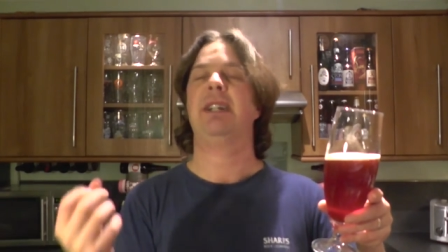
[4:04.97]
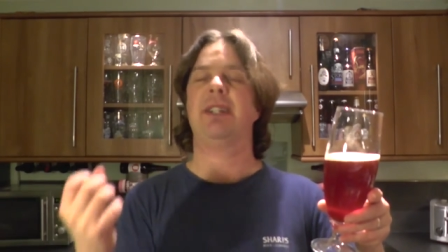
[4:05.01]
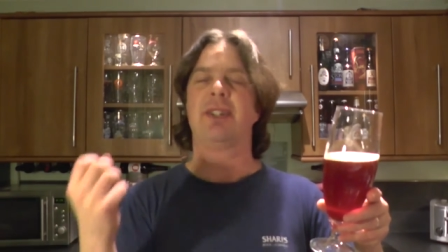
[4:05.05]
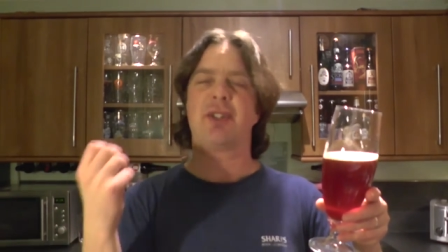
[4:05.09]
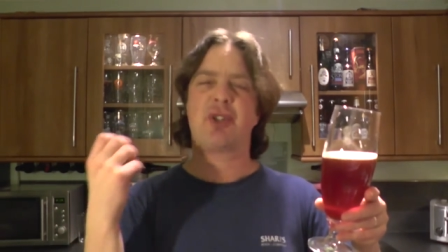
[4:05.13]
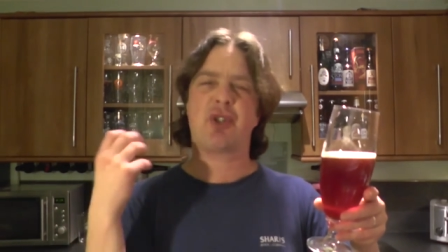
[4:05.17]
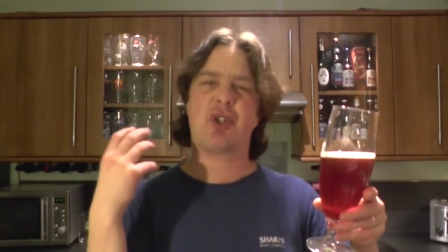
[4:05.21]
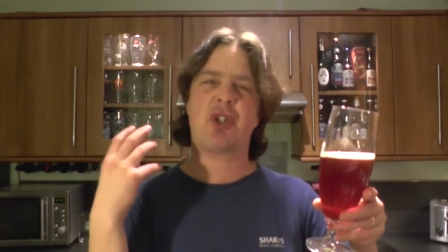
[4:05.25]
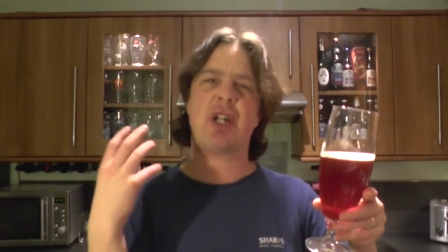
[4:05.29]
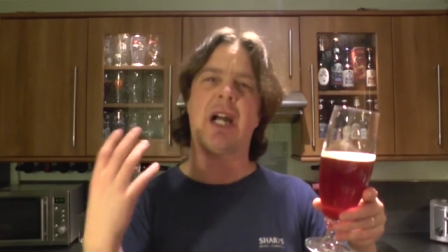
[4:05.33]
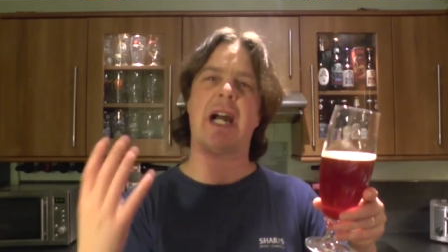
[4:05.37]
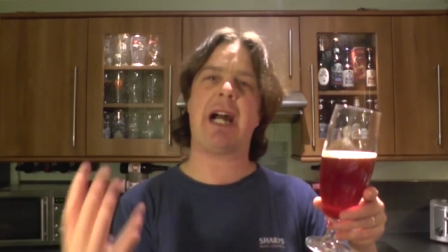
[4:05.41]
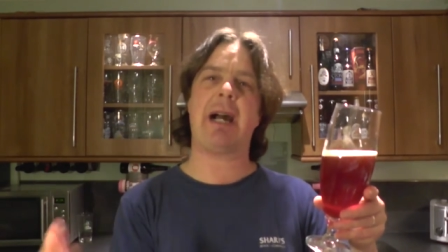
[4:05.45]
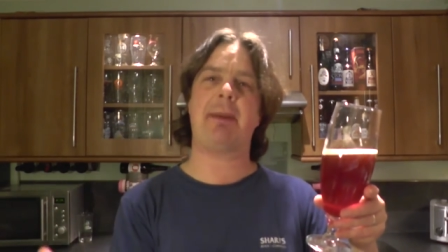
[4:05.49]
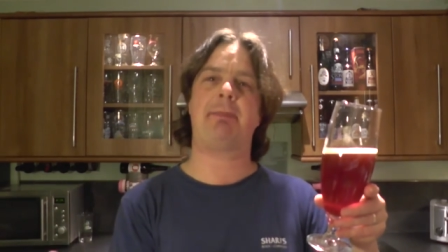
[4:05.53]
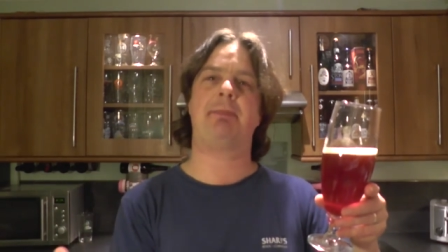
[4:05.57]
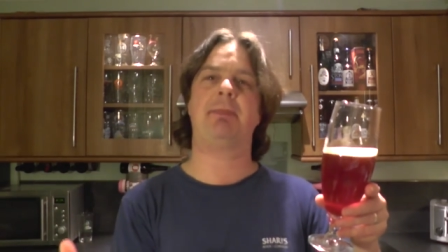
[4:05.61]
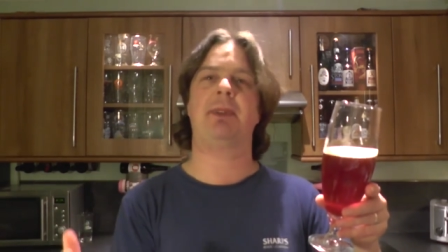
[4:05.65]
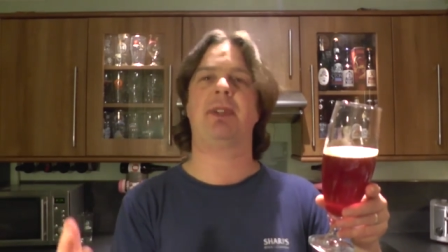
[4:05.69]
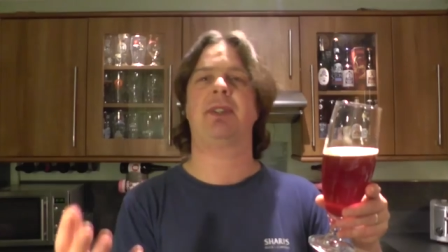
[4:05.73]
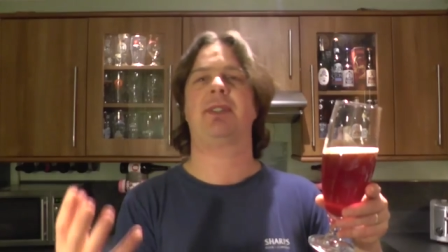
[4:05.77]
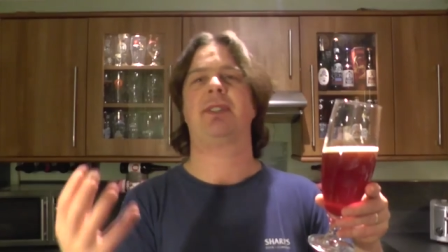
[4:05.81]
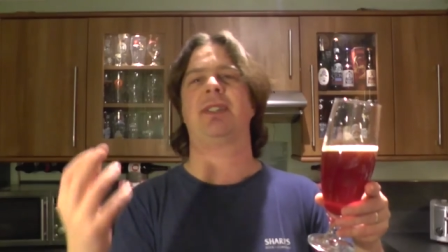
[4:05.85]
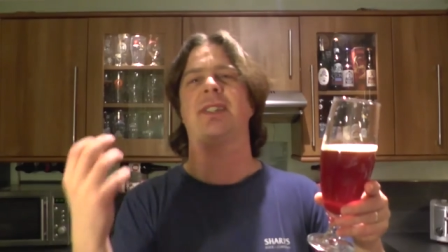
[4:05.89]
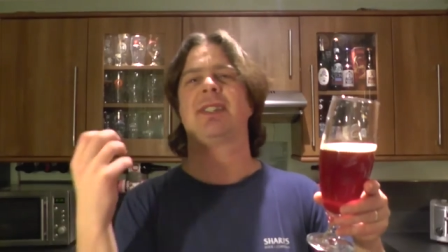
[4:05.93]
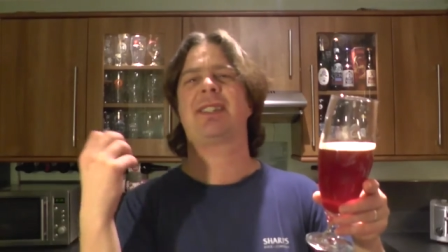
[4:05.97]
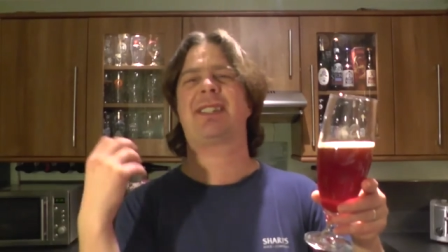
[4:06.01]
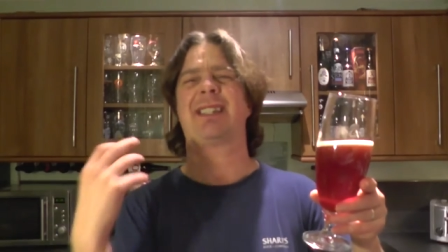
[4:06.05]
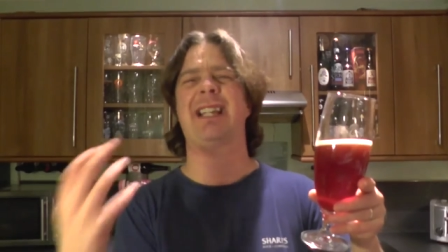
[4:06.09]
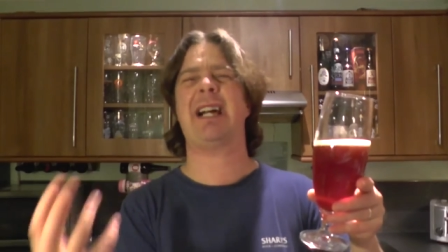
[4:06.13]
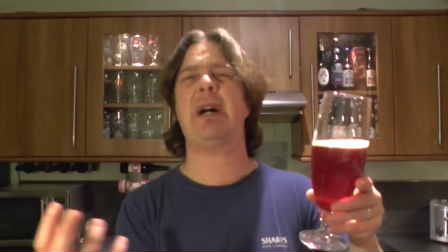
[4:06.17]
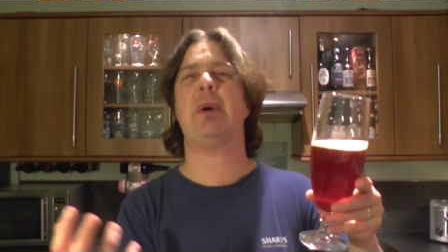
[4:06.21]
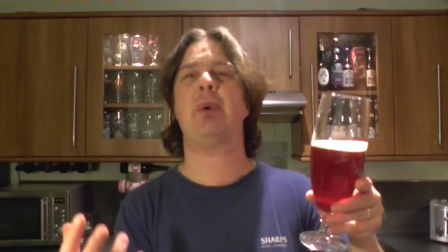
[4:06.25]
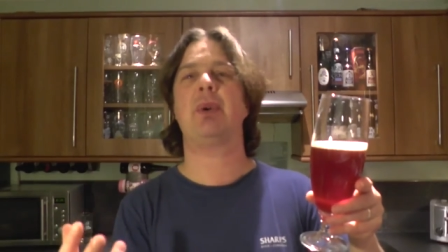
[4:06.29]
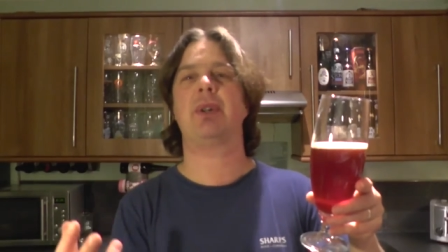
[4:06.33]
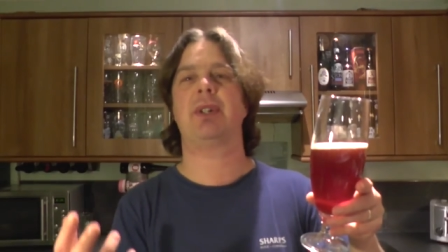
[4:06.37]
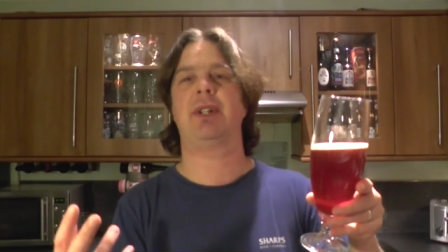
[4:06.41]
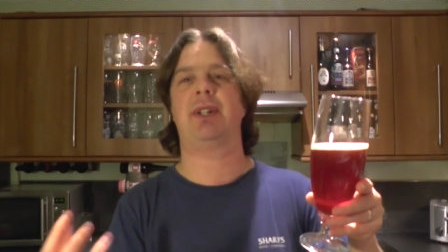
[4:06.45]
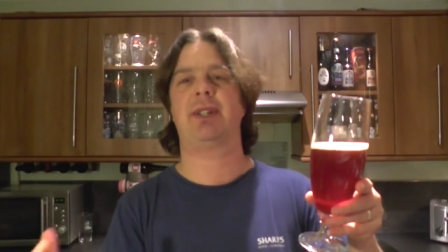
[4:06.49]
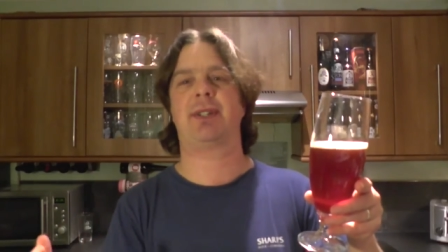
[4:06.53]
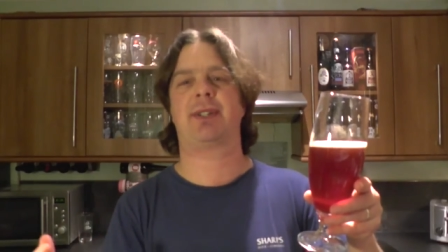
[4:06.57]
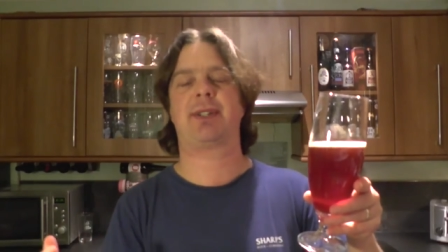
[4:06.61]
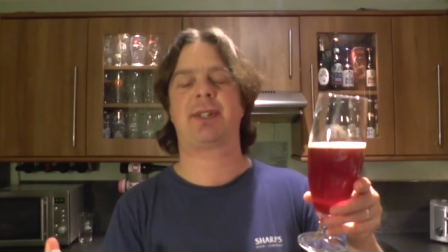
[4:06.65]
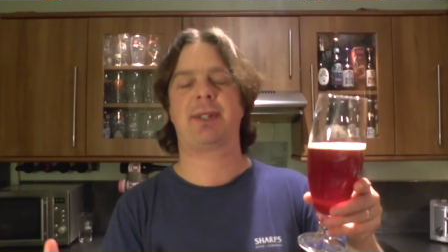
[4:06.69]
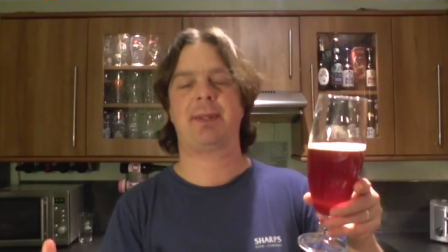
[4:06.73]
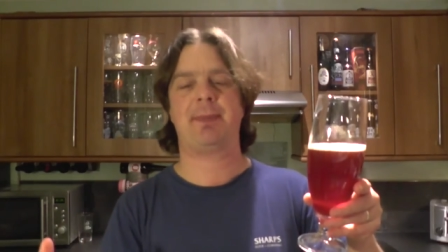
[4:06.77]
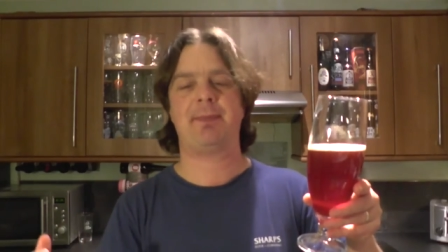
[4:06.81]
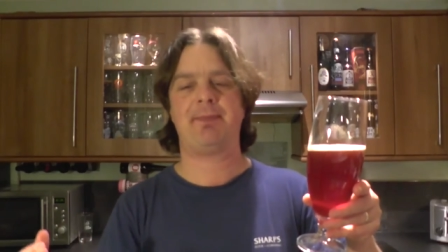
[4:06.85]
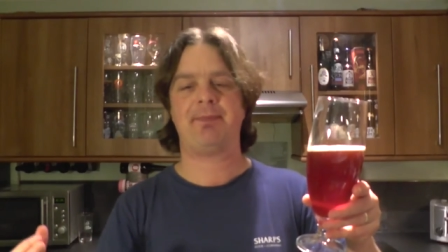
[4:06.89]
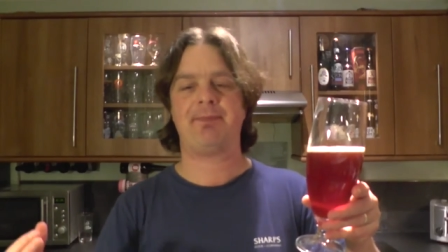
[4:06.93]
sharpness, the
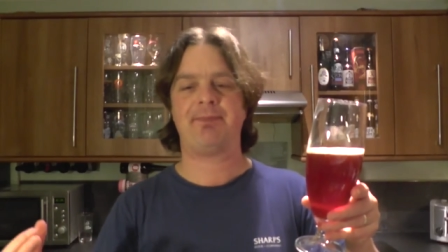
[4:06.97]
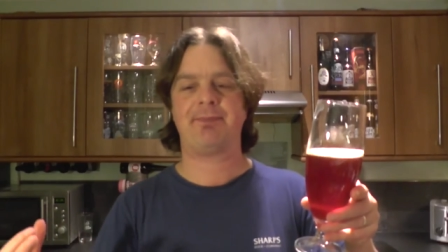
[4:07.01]
sourness.